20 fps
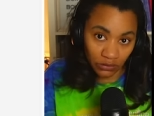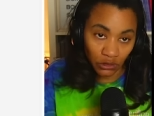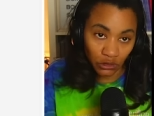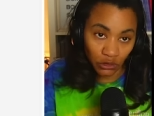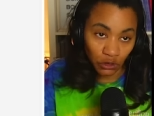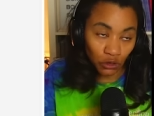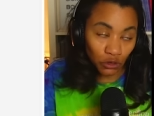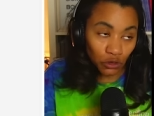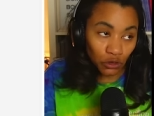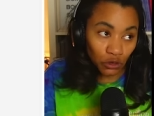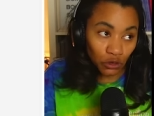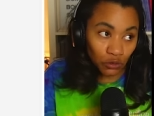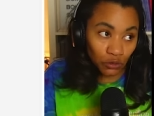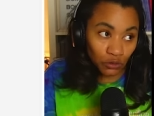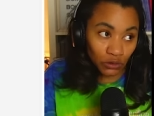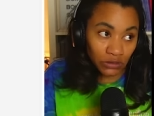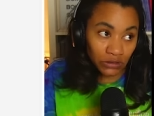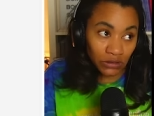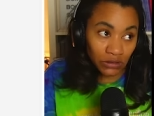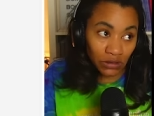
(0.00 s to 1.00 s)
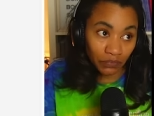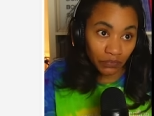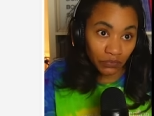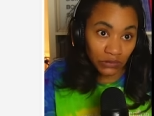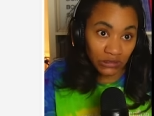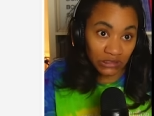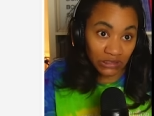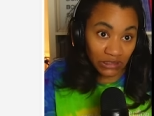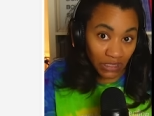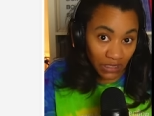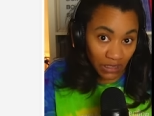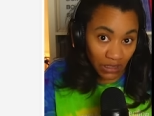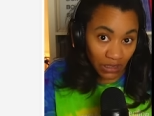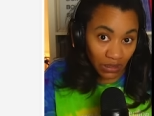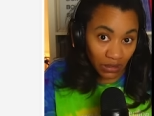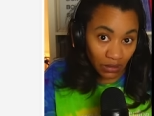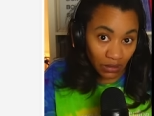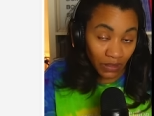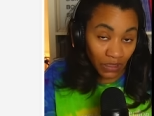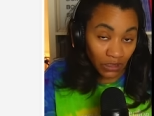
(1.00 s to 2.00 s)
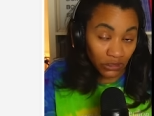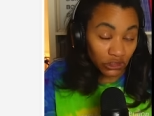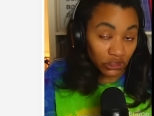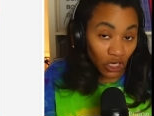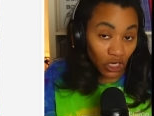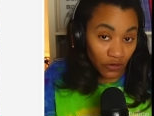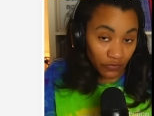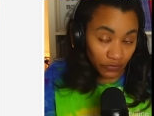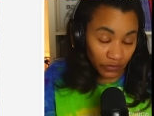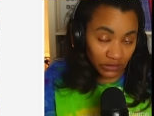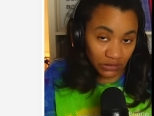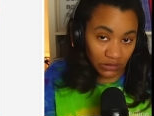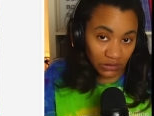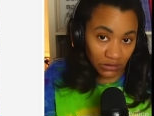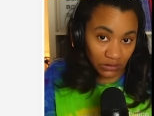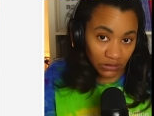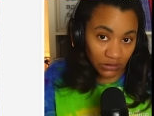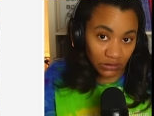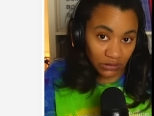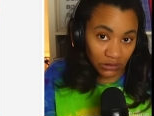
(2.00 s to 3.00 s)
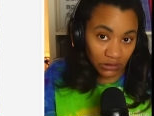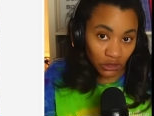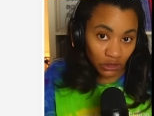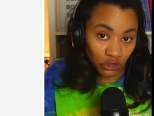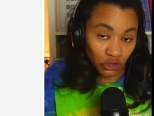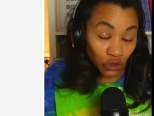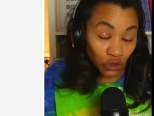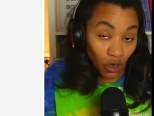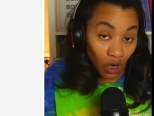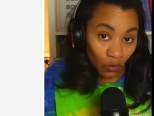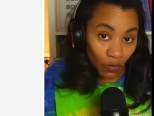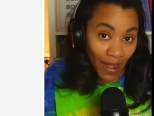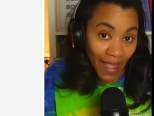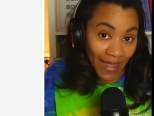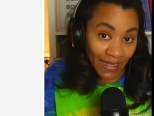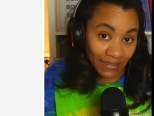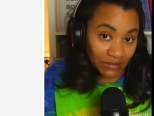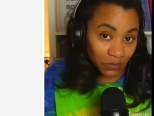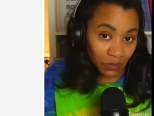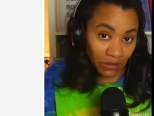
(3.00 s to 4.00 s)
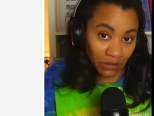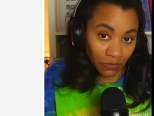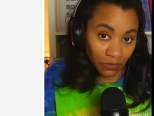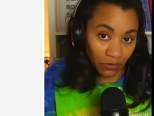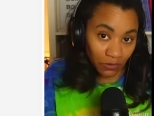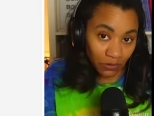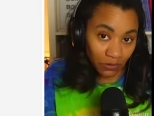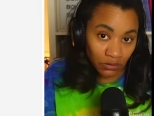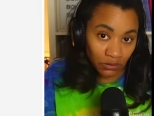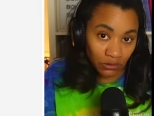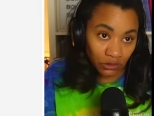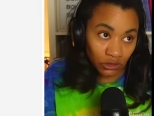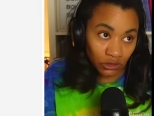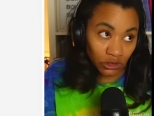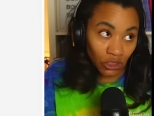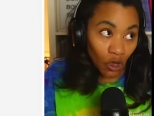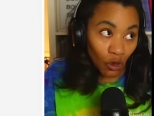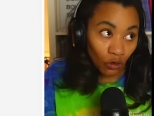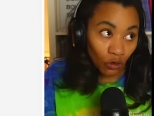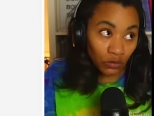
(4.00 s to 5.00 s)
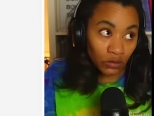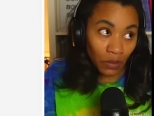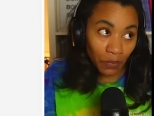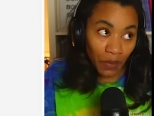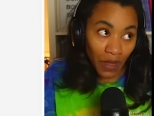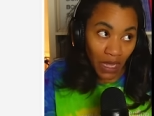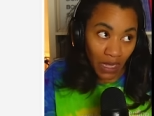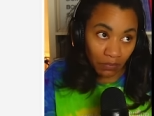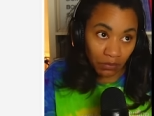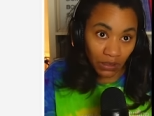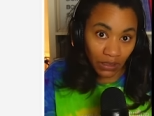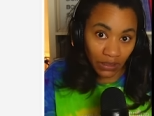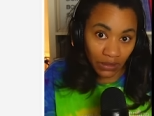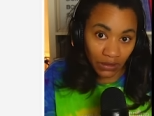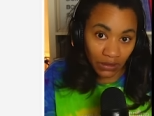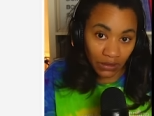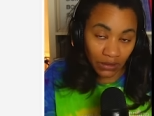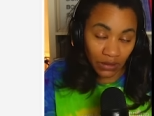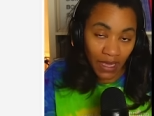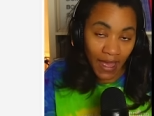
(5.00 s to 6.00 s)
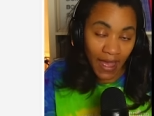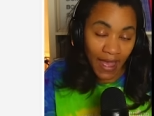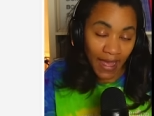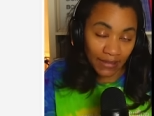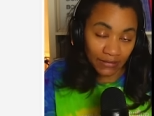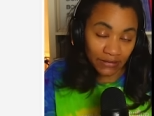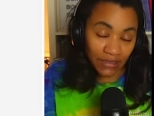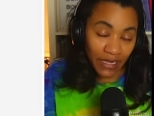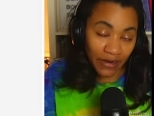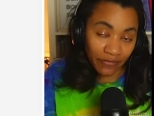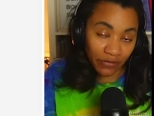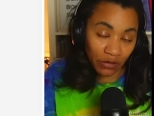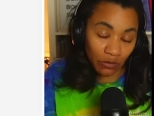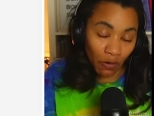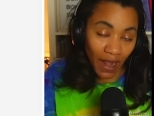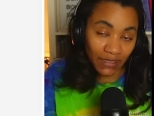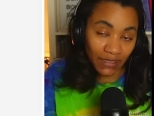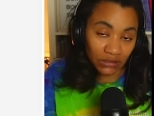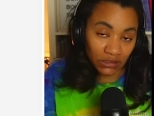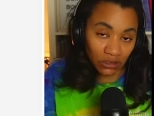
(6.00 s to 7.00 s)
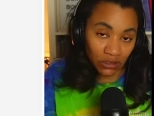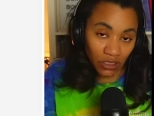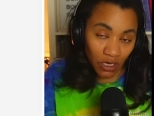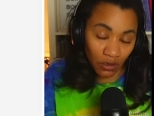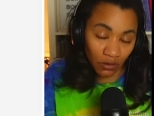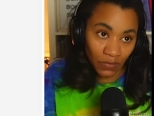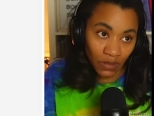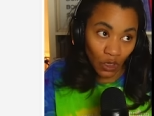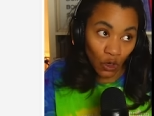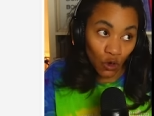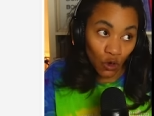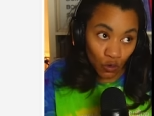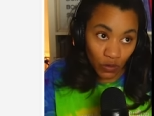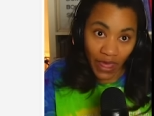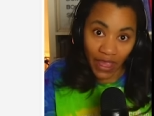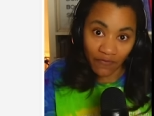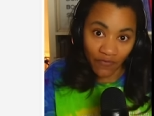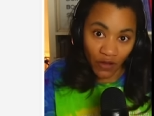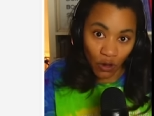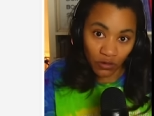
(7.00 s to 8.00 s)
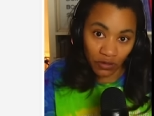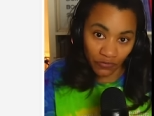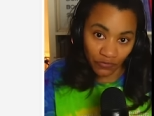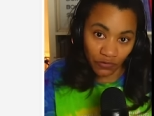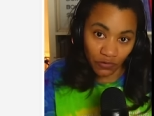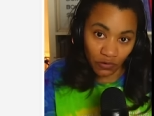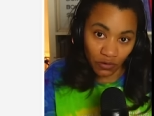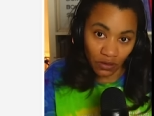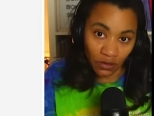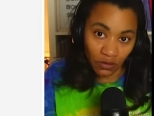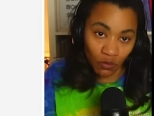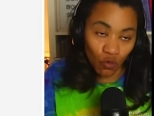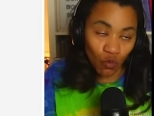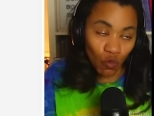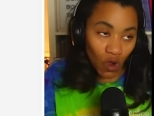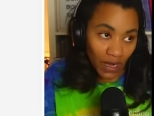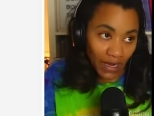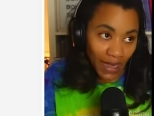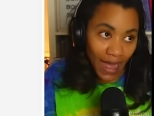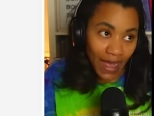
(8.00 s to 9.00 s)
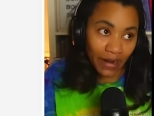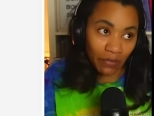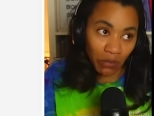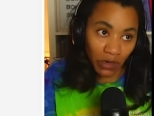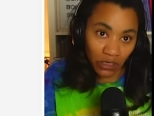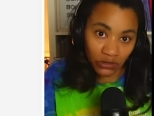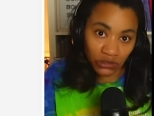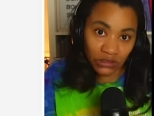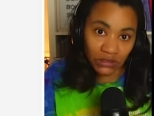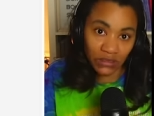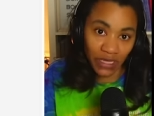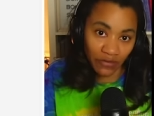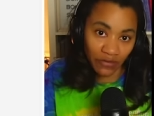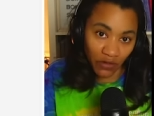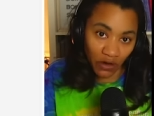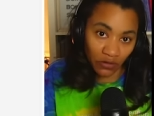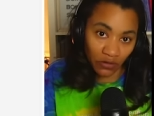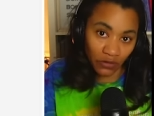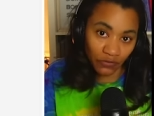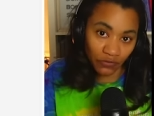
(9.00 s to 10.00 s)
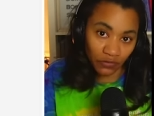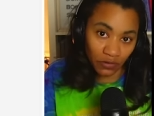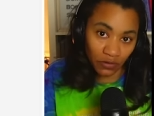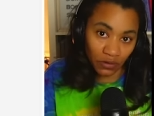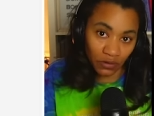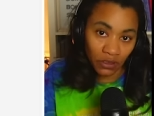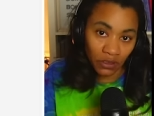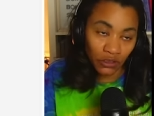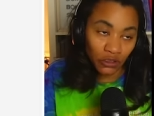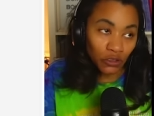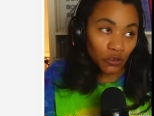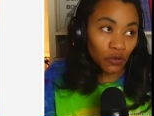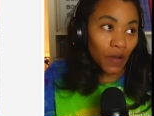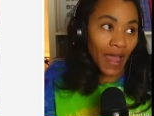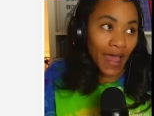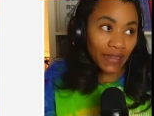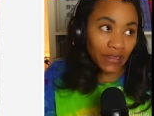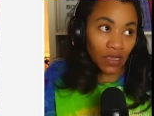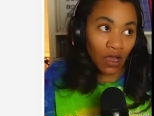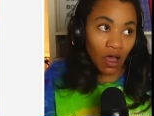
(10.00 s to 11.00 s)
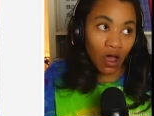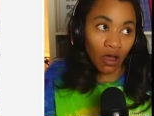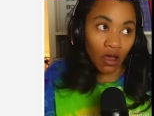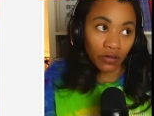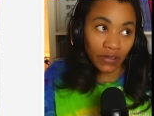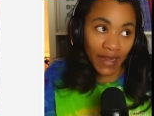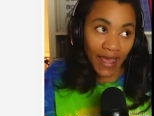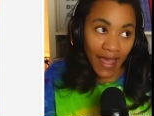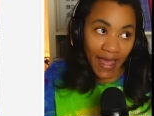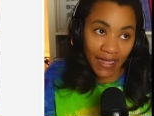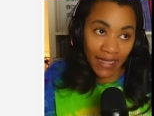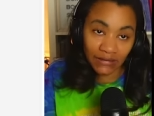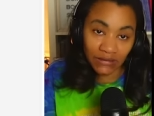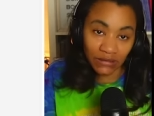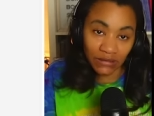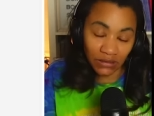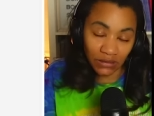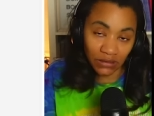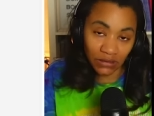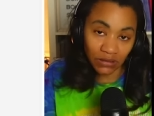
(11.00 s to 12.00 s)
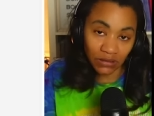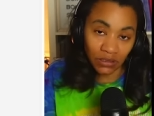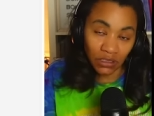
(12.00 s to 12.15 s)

You use city services to harass people. So the public has every right to know who they voted for, what kind of person they voted for. You had the audacity